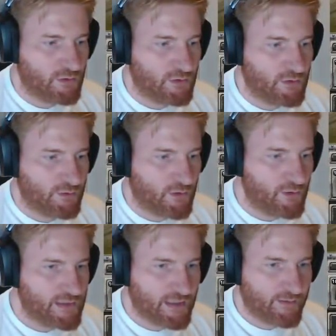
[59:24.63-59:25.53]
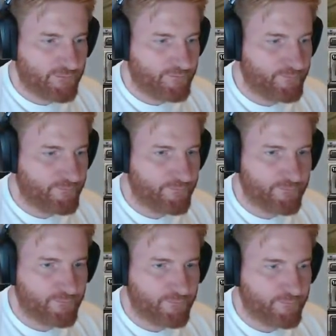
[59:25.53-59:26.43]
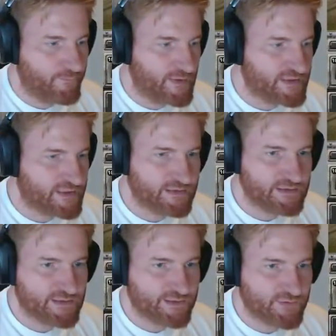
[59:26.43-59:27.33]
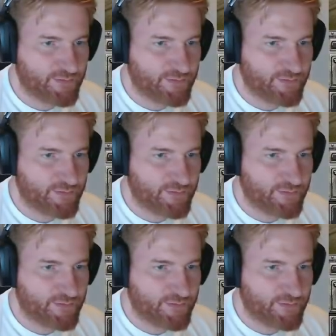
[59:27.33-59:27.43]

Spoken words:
Oh yeah. Let's get these 2 up.